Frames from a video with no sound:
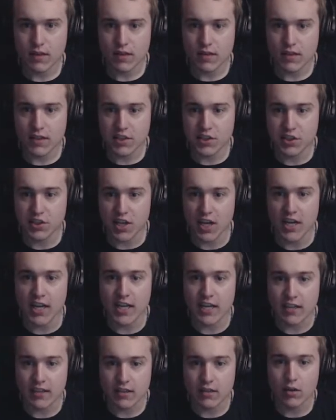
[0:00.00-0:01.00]
The
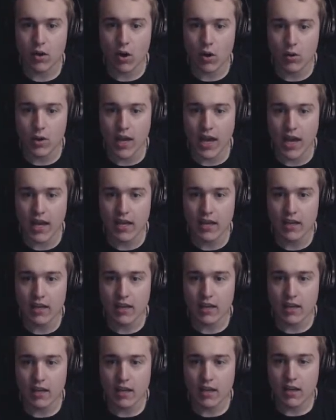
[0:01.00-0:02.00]
study. Okay.
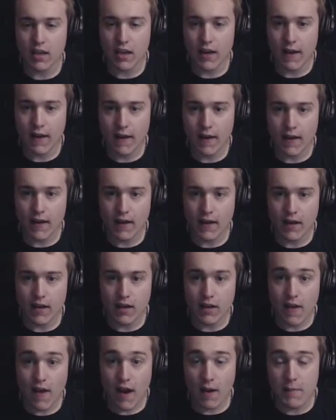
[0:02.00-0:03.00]

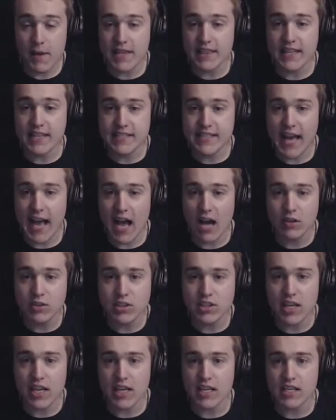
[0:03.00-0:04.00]
I mean, this
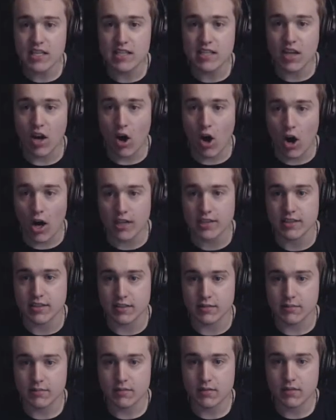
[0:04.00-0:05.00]
house is
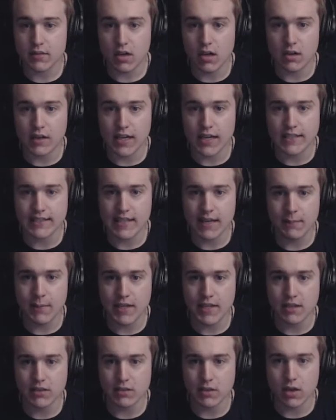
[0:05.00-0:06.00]
awesome. Okay, is that
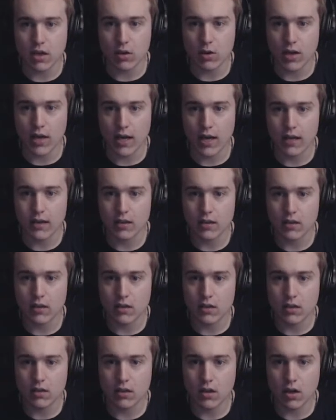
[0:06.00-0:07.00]
Michael? Okay.
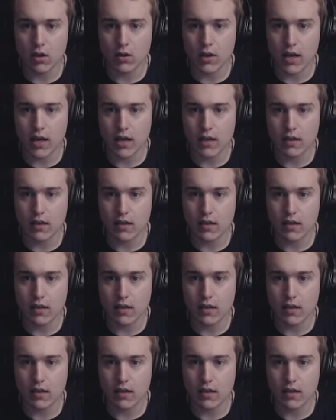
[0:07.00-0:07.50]
Okay.